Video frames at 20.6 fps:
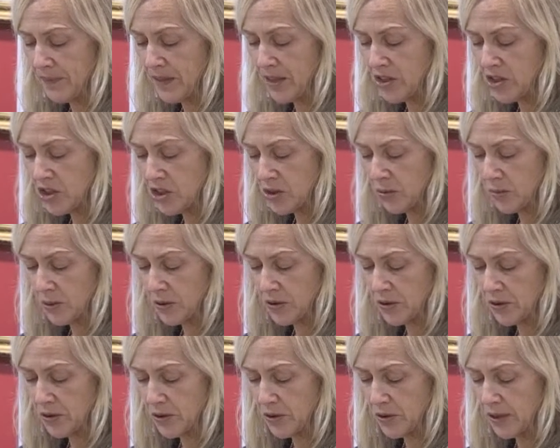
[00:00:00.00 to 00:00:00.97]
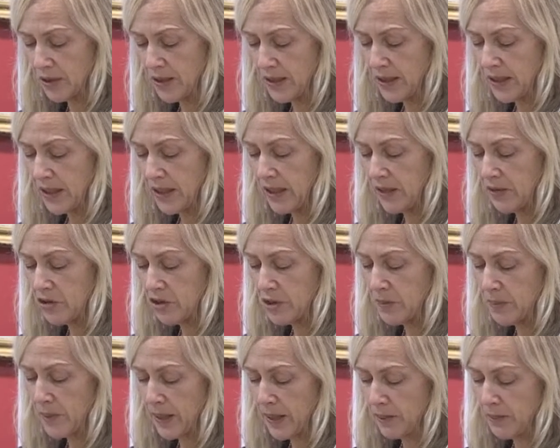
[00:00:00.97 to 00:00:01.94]
Then she wondered if
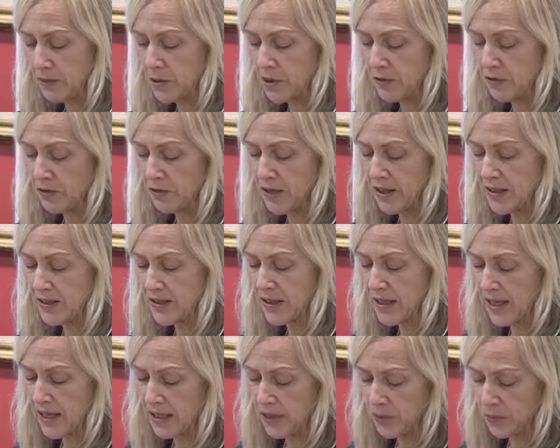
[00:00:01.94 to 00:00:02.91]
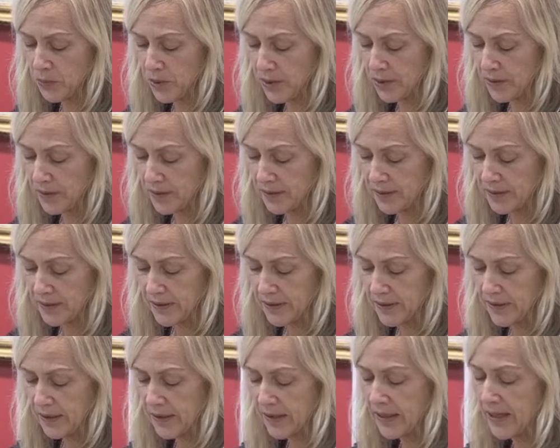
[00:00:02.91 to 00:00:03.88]
she'd be able to face anyone
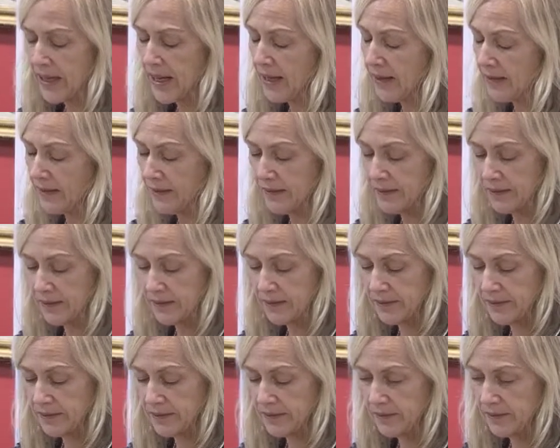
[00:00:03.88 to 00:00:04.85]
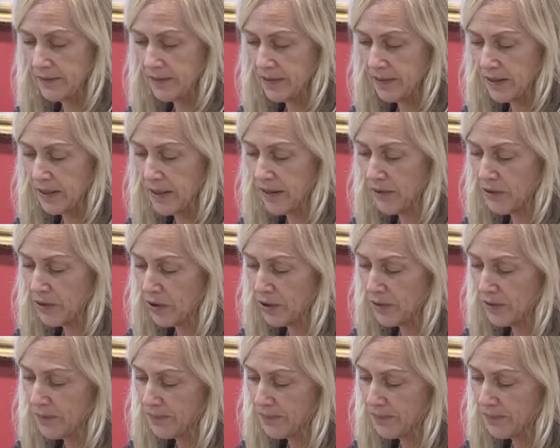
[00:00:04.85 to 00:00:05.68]
again, ever.